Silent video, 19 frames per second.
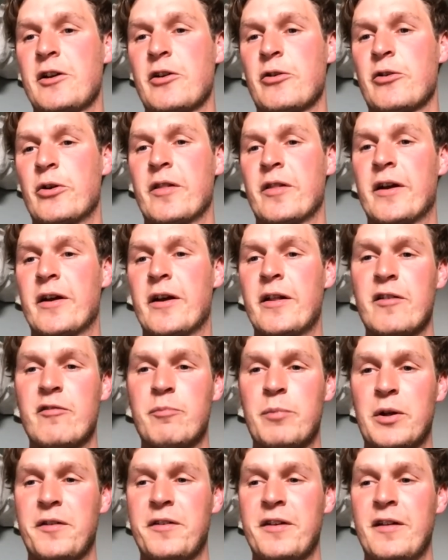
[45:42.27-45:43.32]
going there, they've
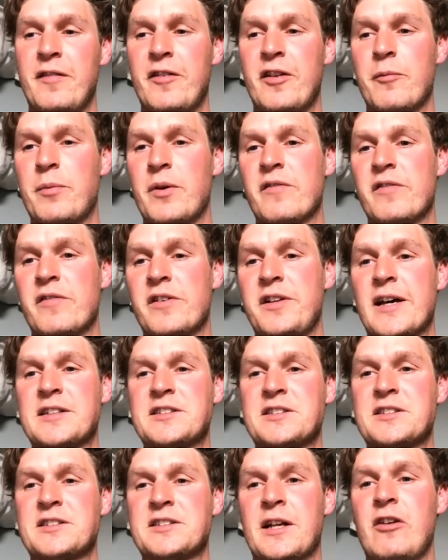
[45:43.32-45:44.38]
built into a bit of a
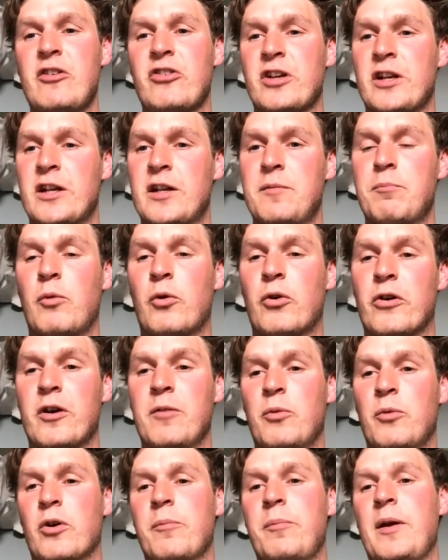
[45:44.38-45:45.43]
destination, and
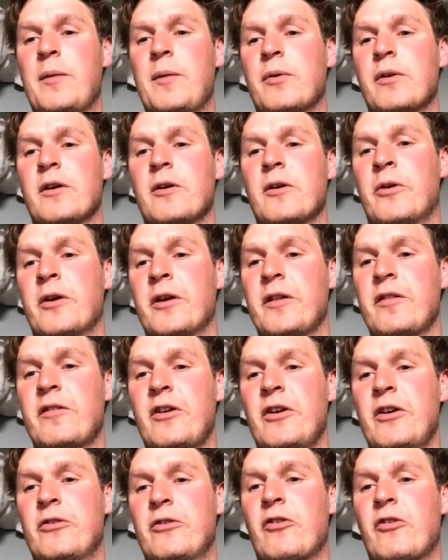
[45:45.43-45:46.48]
more people are wanting to
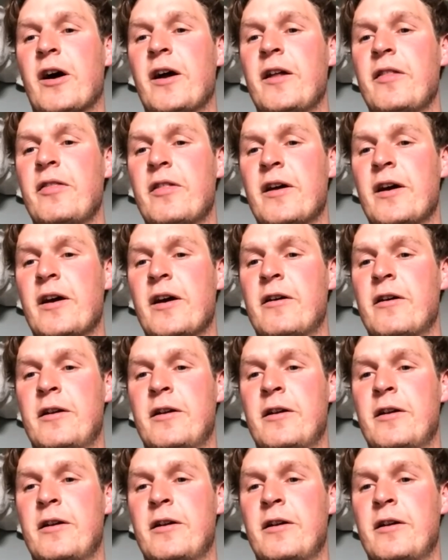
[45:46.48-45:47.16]
go and ride there.